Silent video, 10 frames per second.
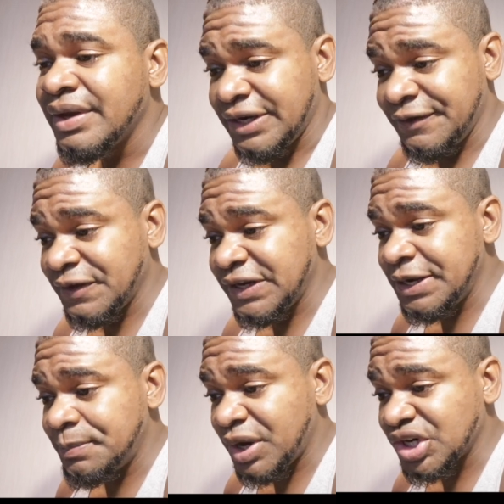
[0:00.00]
They
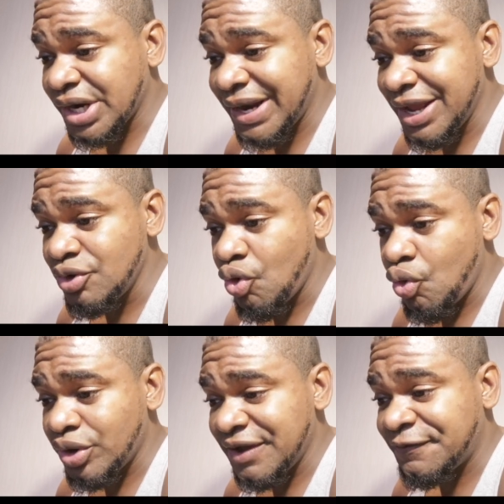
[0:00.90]
feeling the pressure there, you
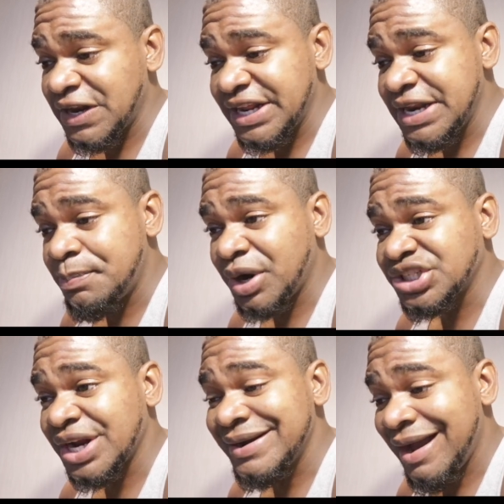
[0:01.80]
know. They feeling the
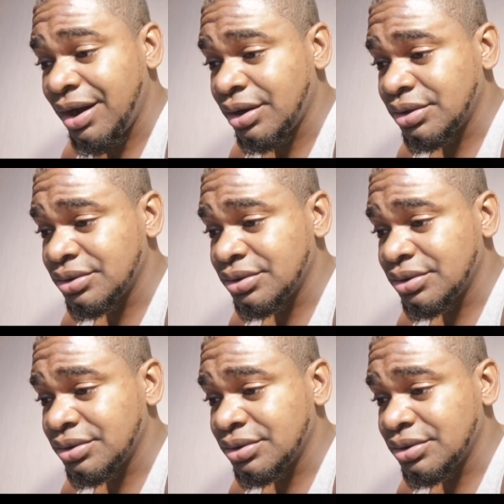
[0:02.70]
pressure there.